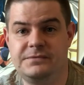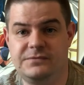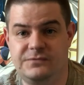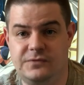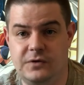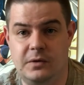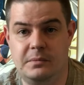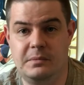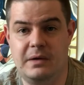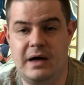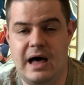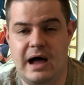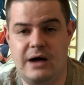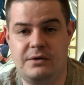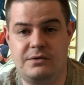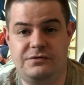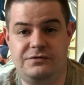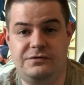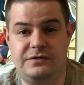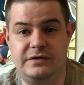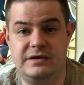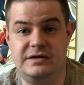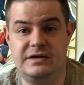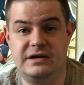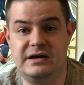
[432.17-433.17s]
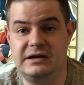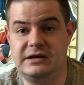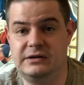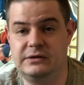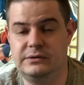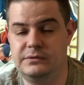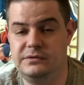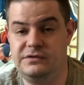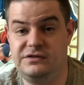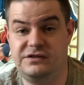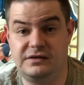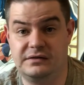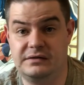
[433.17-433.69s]
filmography that
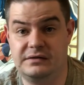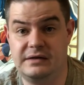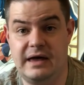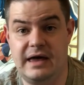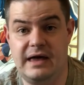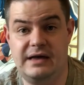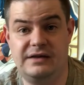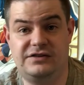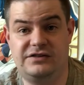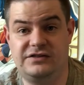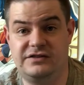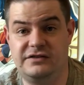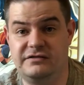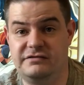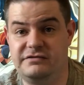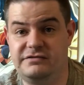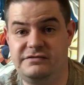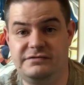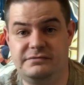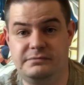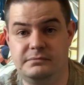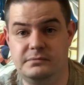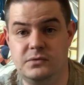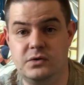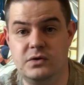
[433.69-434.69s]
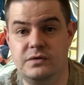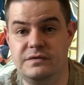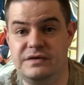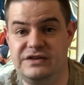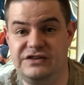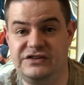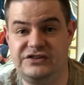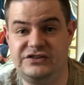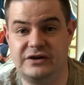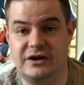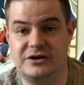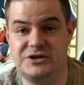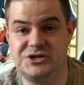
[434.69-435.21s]
includes the likes of
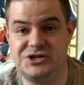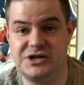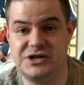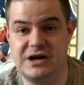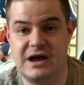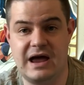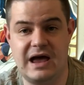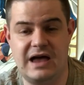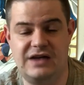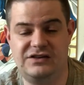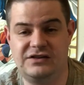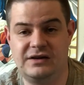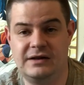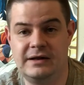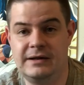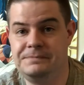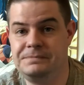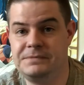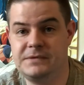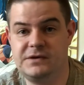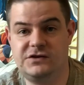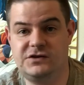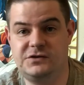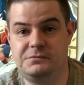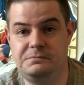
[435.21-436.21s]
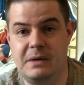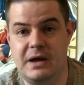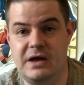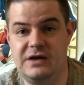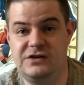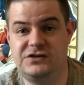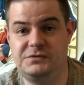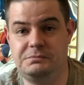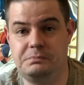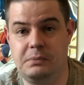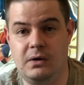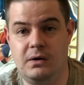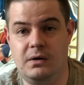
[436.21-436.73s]
movies such as
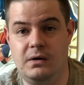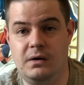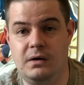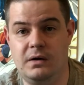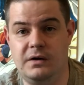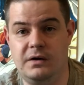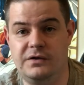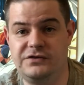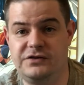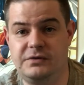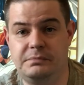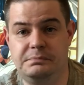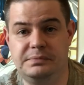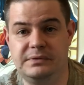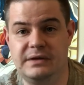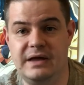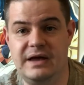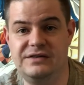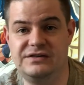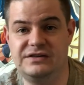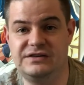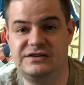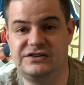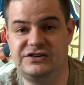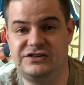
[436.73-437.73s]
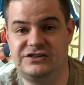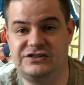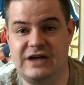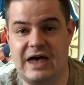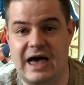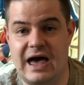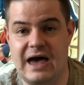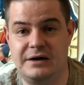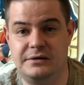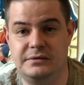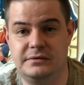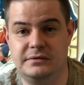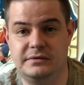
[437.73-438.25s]
Spaceballs, Blazing
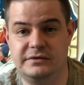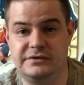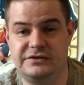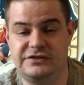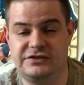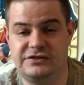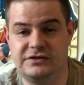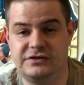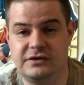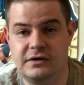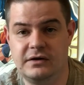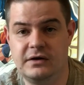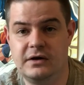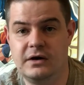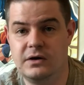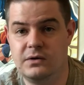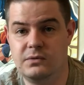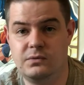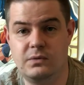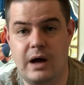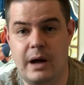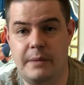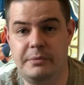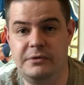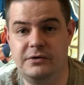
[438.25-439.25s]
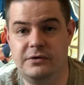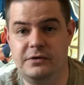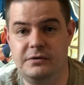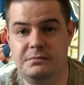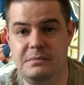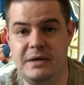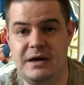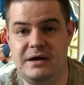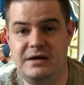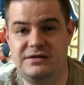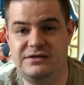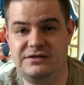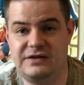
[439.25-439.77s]
Saddles, Robin Hood
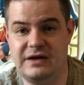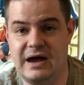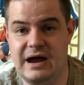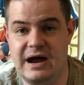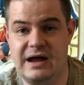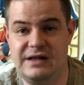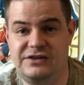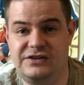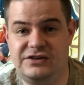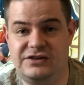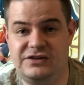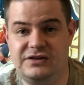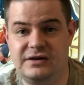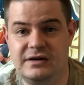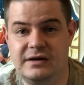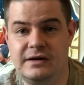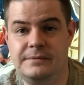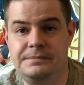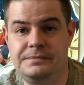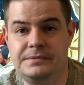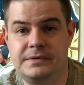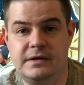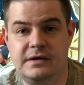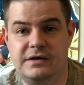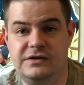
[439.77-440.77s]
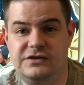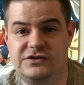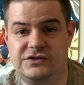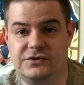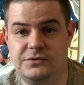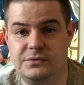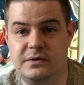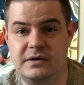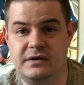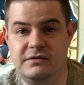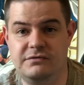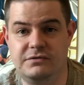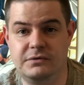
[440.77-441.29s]
Men in Tights,
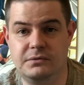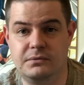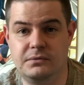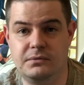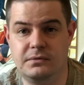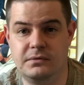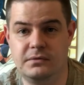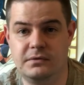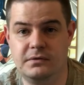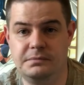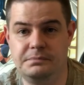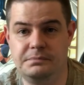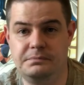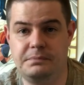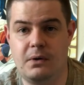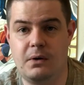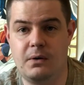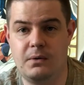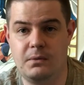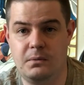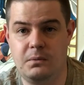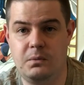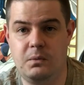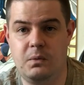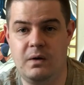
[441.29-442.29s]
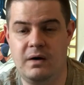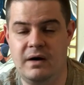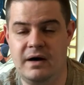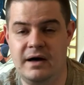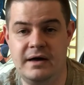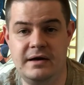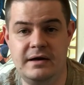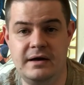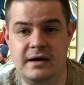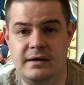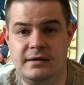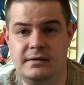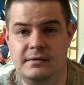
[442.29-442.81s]
History of the World Part
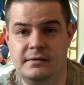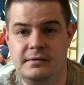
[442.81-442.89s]
1,